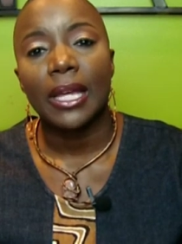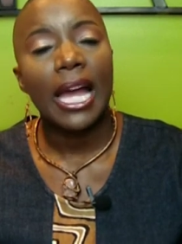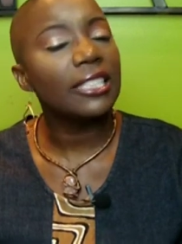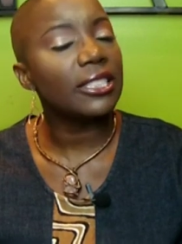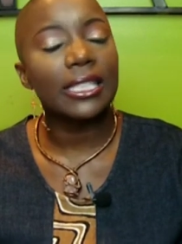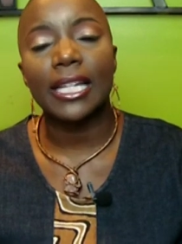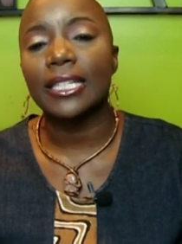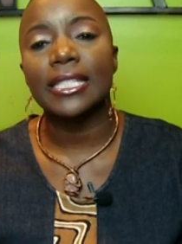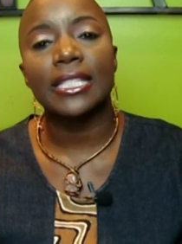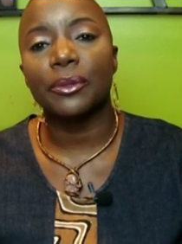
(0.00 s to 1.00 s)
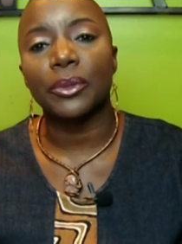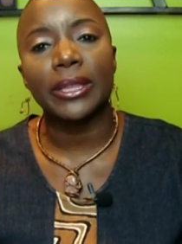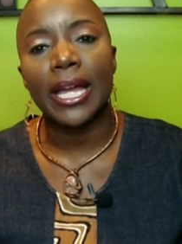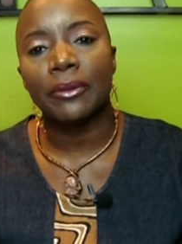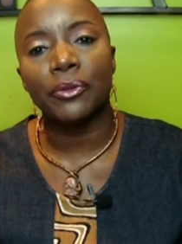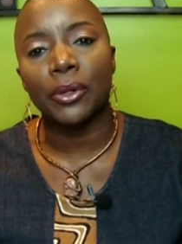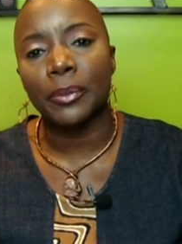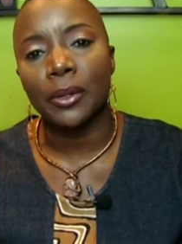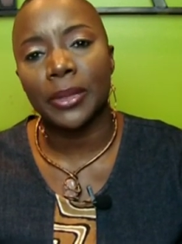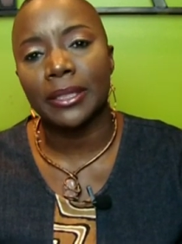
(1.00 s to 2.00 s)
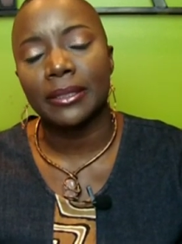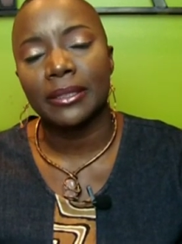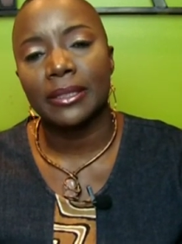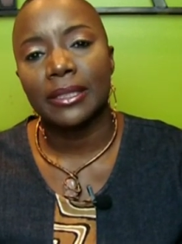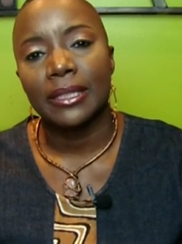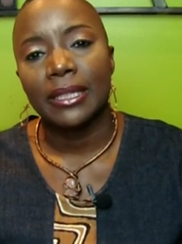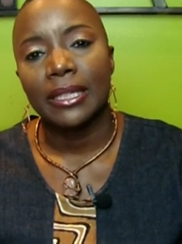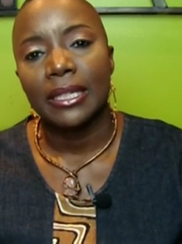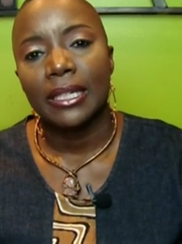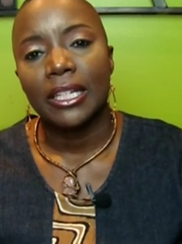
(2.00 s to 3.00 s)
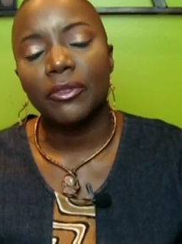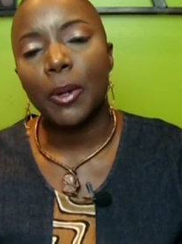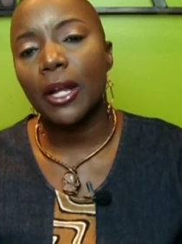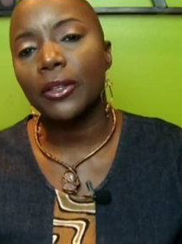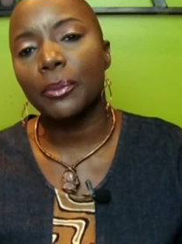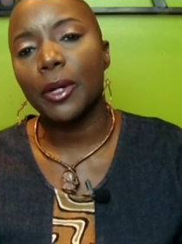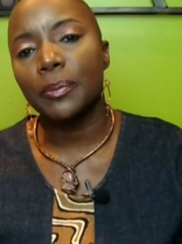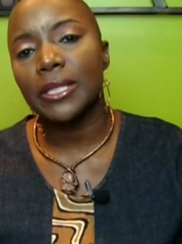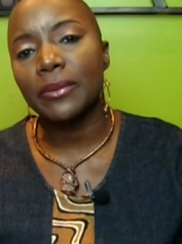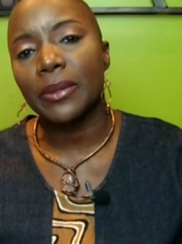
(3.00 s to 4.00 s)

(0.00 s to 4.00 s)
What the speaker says: I just let us sit with that for a moment. If part of the purpose of